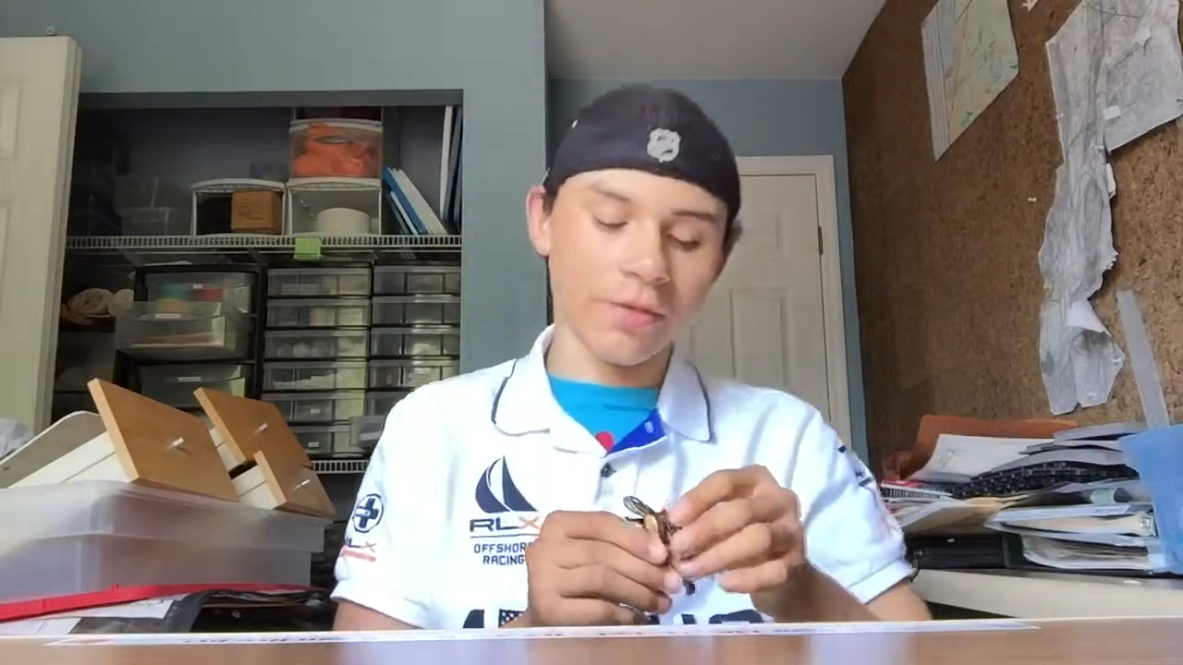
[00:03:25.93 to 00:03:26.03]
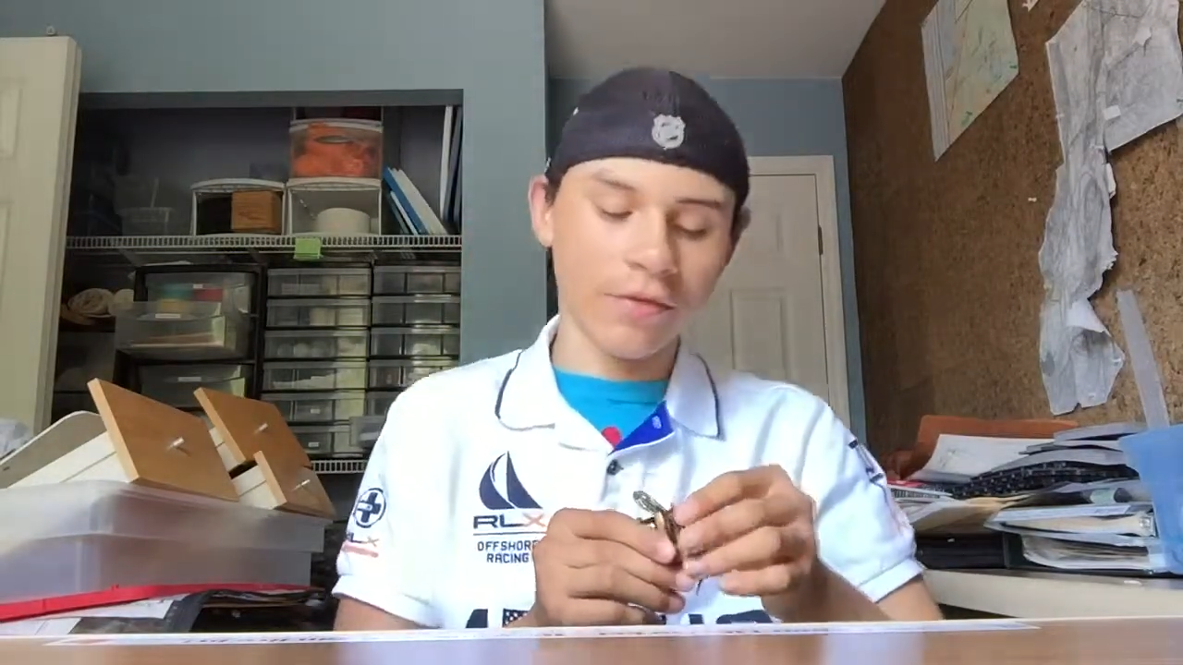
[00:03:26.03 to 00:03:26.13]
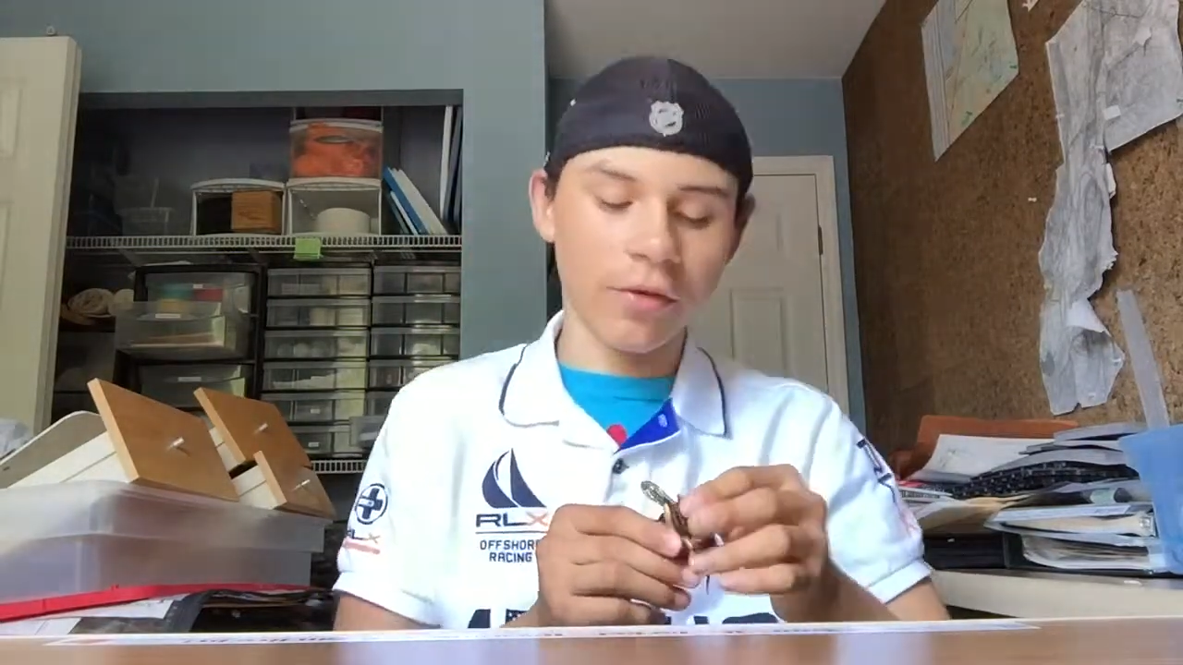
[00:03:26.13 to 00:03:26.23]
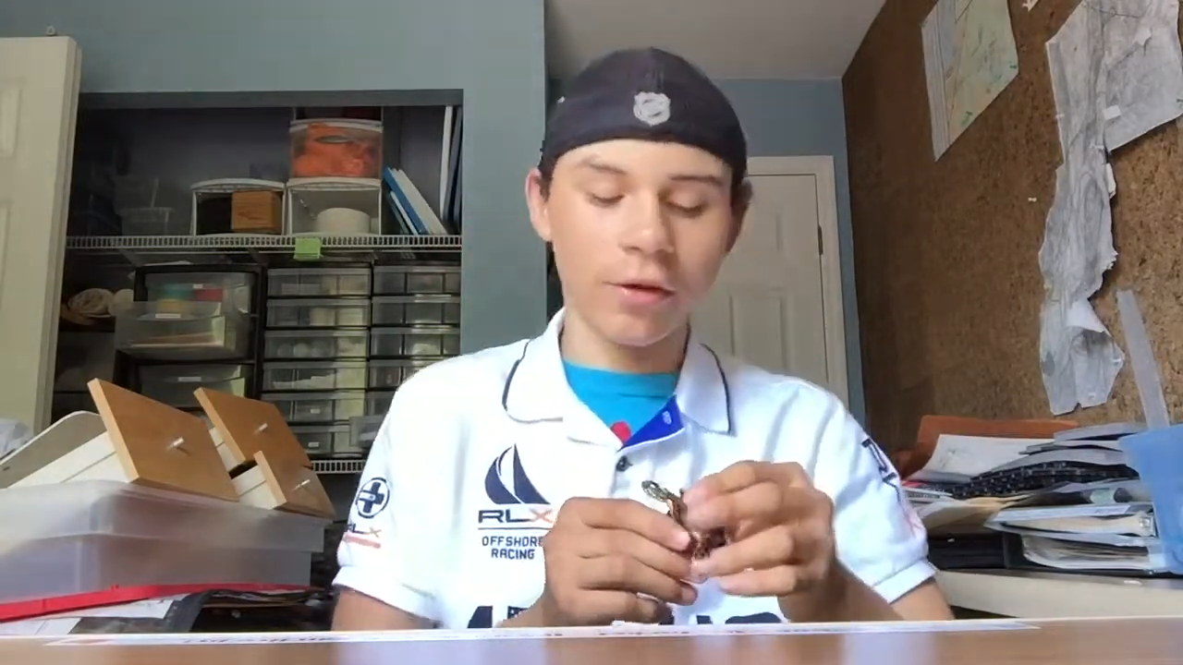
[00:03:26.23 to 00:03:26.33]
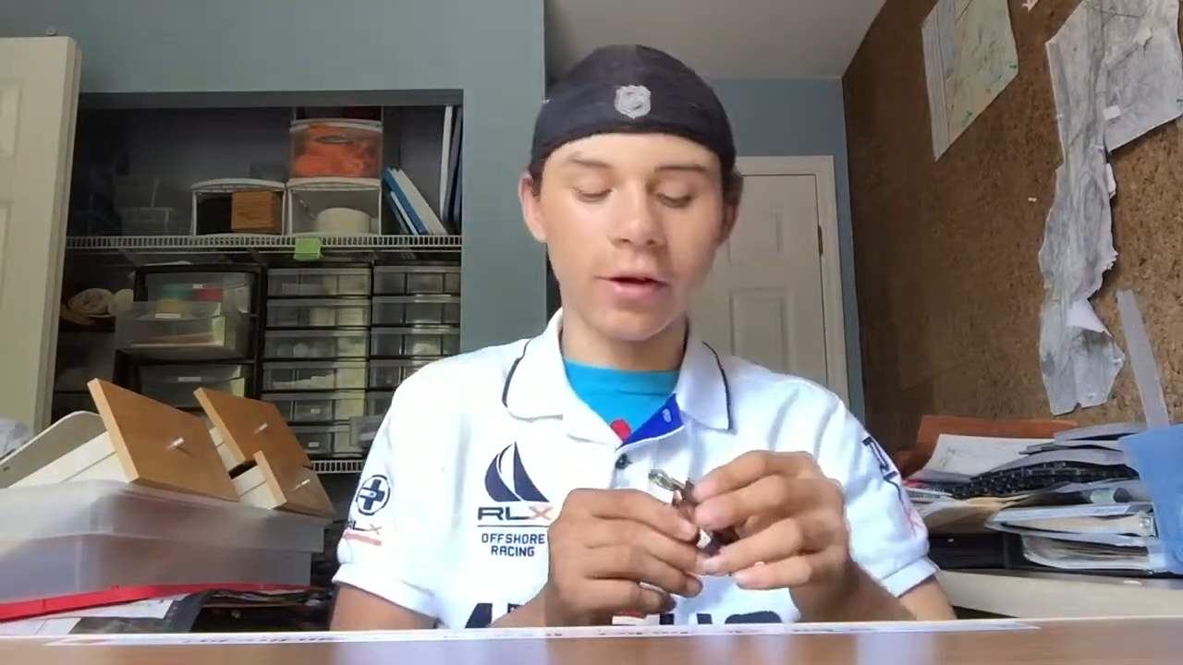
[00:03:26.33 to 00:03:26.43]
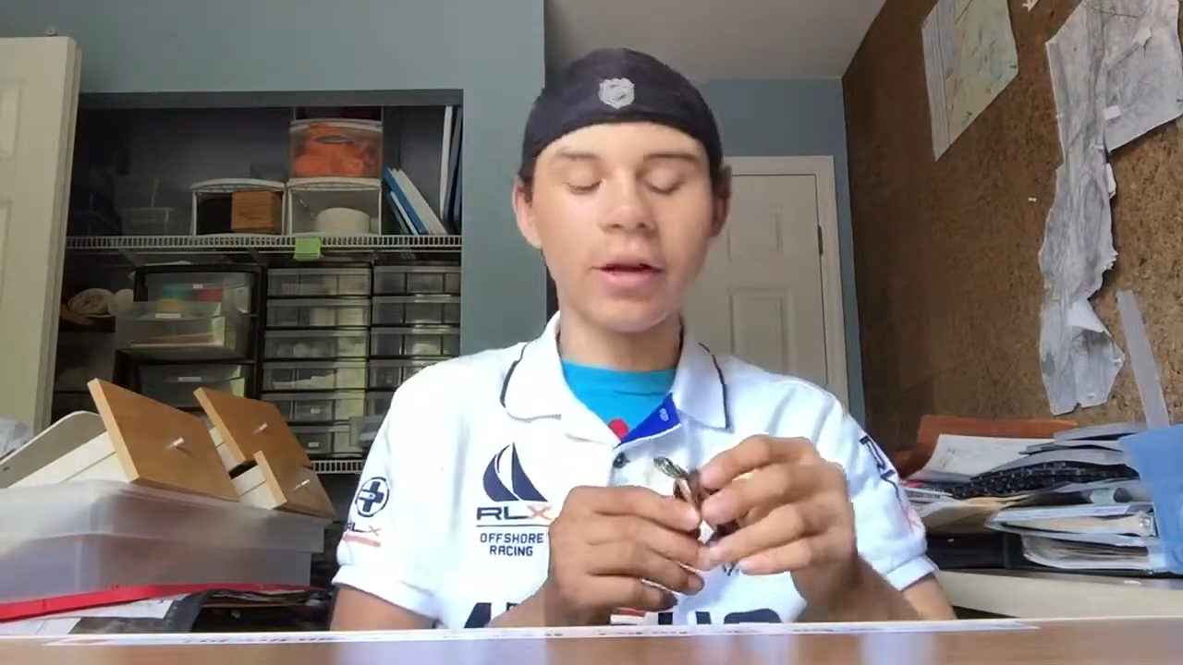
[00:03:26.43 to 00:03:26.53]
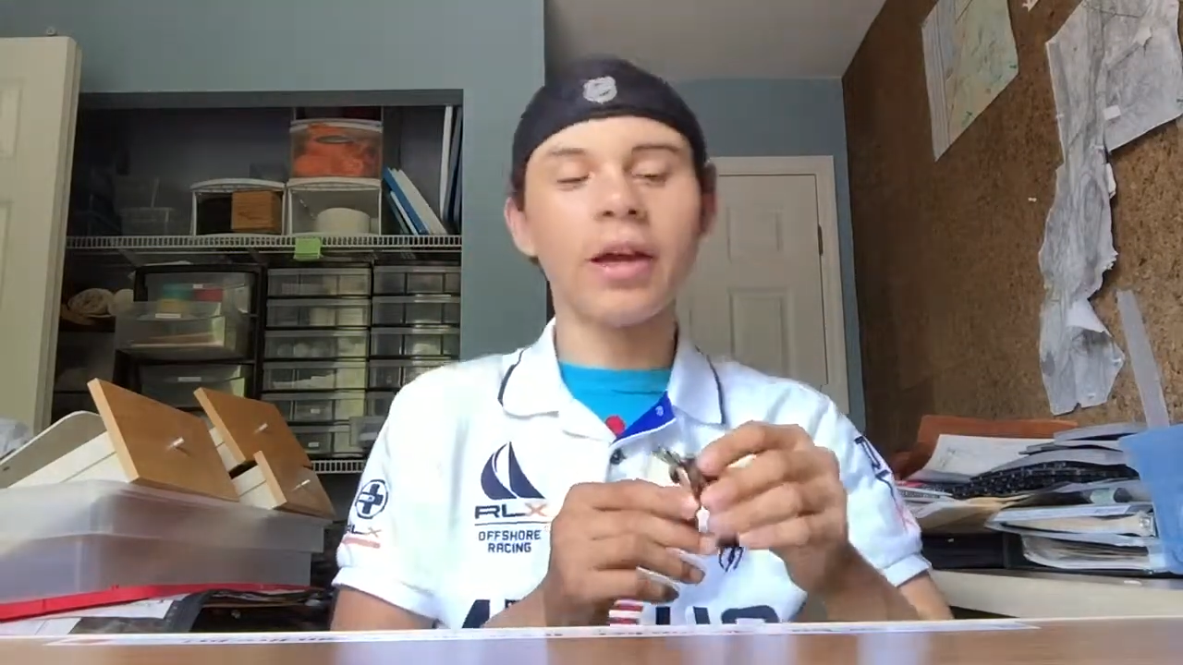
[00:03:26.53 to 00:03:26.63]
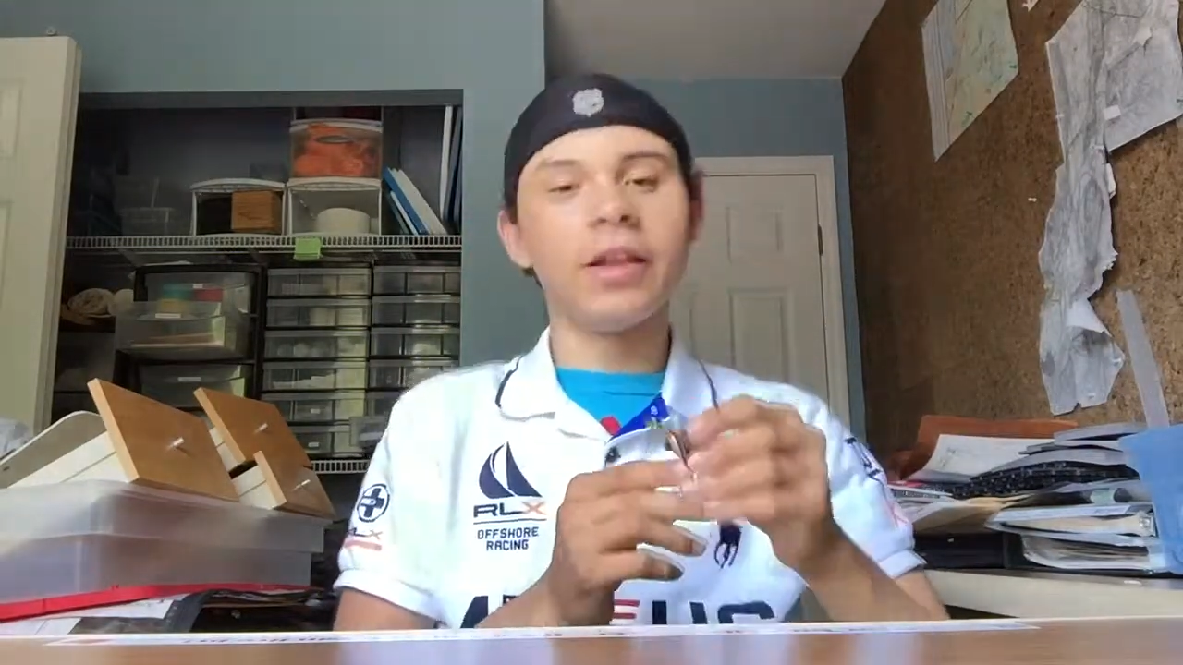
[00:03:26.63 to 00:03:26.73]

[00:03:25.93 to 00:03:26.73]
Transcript: before,